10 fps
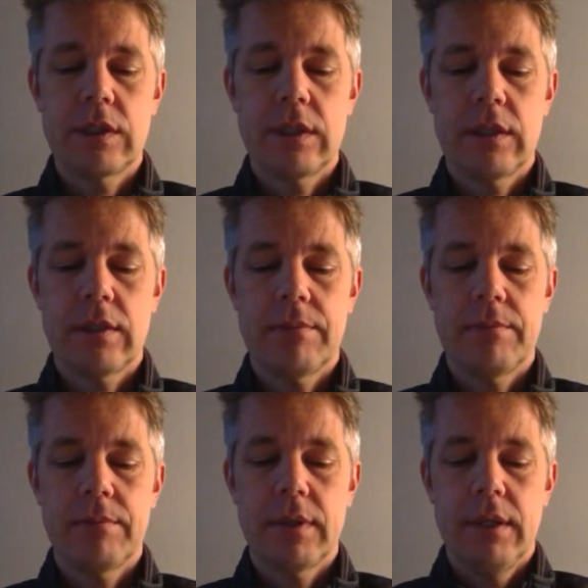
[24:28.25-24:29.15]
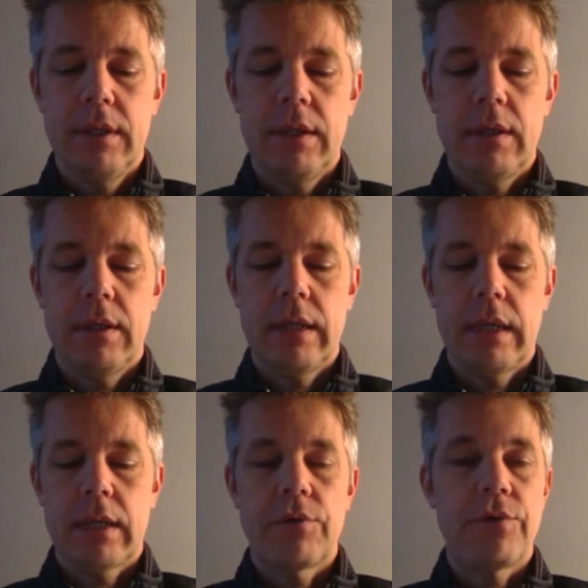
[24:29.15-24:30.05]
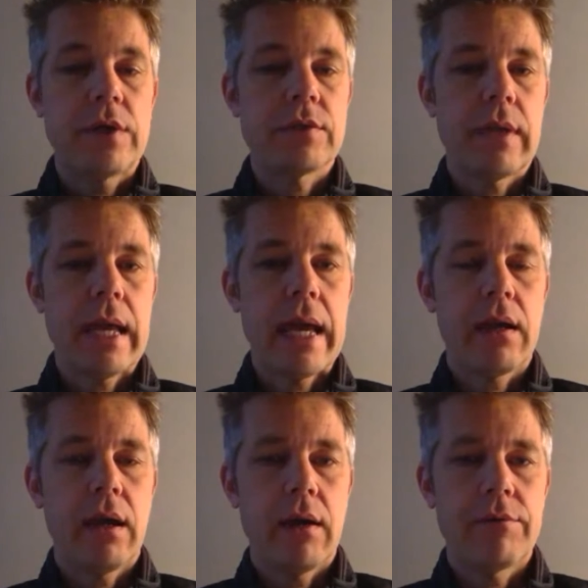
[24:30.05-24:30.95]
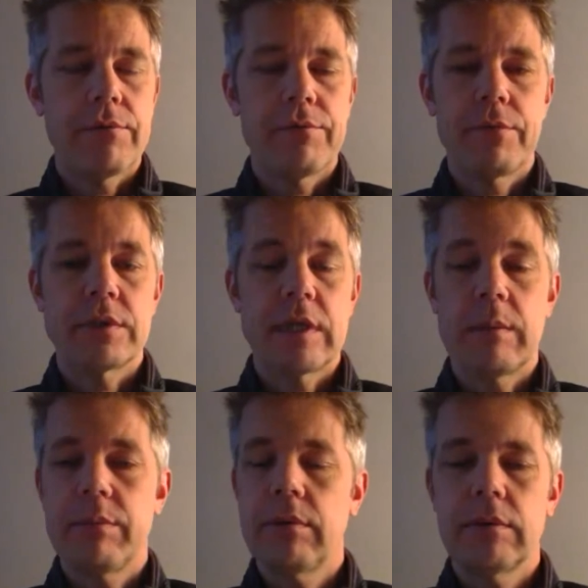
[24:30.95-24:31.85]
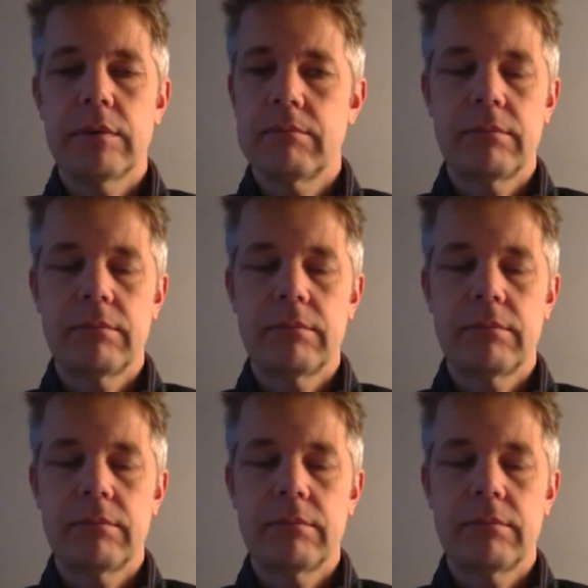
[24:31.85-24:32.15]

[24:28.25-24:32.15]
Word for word: like Russell Ackoff, for example,